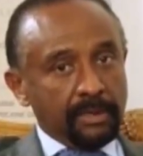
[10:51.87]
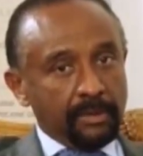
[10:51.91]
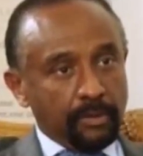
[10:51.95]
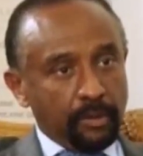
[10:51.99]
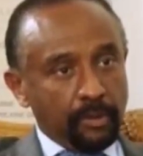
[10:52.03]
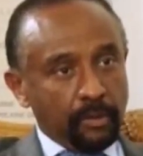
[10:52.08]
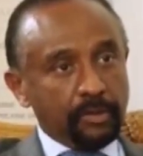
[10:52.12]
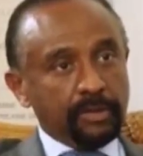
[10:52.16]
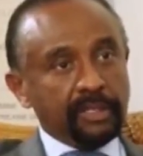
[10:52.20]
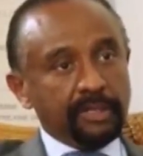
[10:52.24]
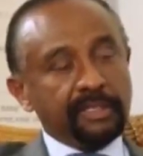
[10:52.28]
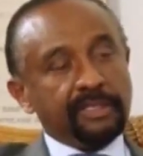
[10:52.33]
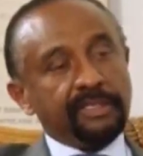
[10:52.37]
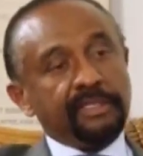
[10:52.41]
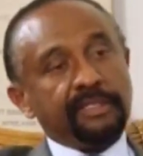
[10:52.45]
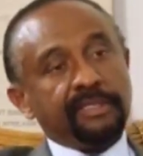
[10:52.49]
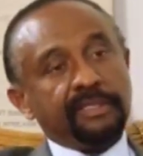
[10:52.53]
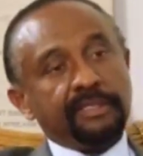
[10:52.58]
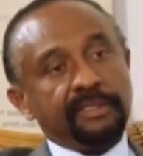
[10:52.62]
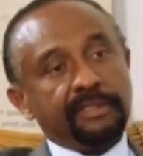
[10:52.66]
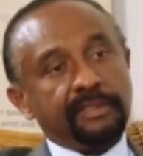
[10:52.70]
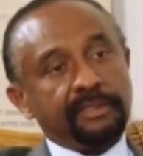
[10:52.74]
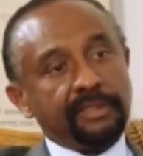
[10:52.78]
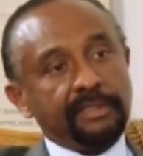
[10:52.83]
growth
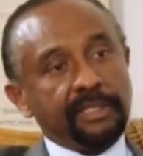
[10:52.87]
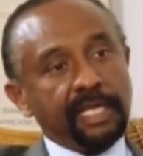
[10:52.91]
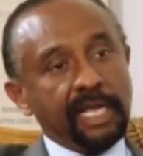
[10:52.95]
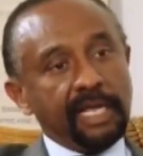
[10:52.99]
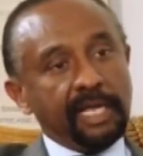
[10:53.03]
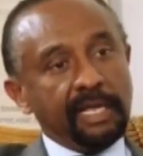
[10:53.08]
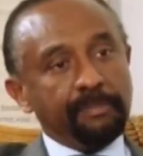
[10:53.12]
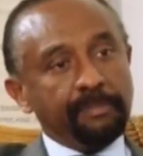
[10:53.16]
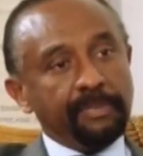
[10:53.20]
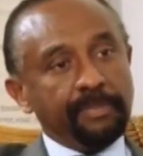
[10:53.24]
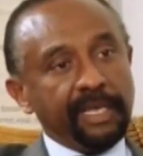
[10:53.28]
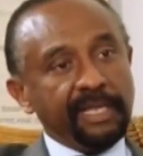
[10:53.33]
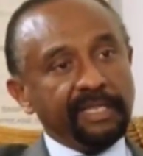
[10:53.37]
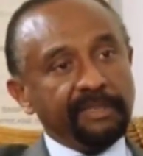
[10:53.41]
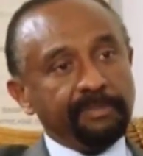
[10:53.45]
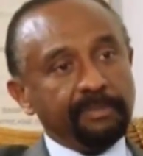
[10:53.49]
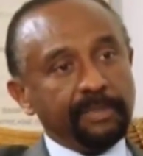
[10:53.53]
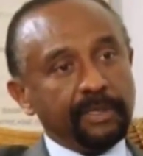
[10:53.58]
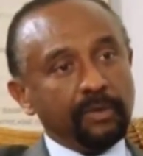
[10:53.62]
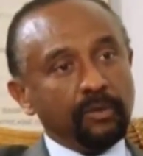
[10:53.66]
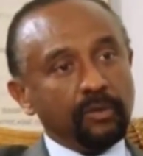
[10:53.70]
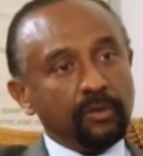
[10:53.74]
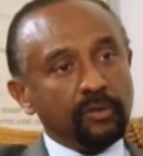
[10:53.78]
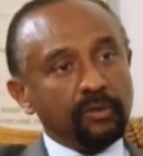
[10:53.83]
is taking place,
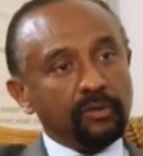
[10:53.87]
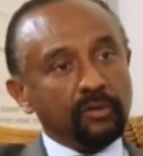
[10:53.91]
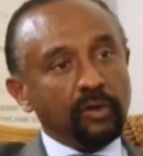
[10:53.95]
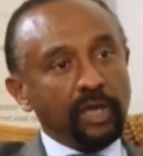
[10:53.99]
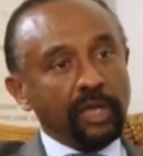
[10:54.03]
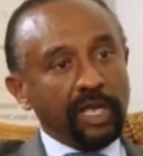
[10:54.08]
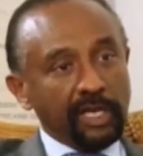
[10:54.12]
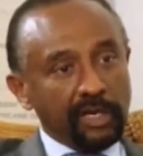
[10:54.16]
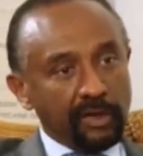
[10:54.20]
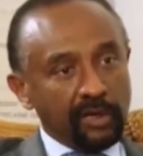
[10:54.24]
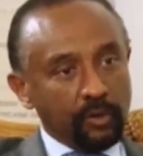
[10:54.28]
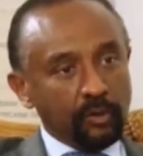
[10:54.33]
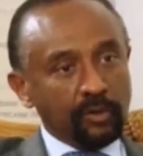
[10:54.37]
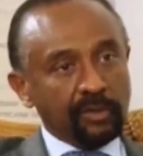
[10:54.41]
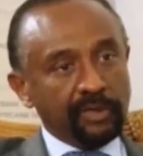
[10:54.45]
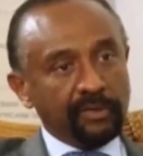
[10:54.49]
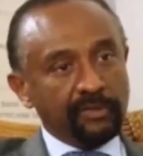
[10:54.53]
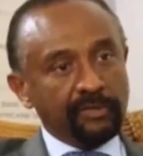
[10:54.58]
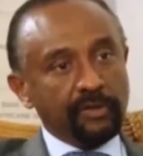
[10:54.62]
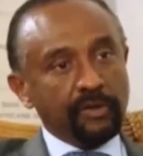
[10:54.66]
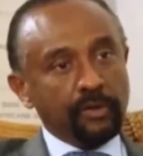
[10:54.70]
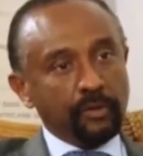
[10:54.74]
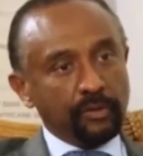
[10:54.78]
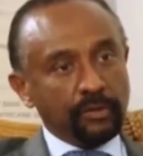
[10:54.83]
but also
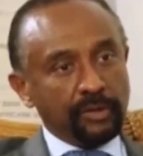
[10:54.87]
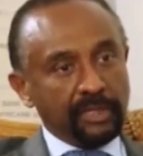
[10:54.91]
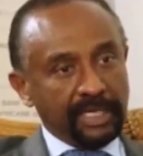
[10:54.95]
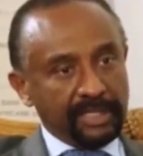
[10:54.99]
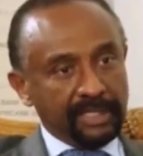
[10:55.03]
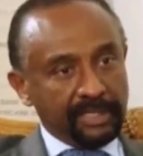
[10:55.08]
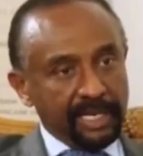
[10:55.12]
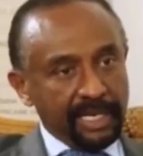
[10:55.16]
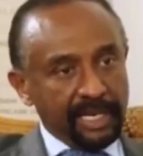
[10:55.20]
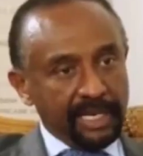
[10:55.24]
inclusive growth that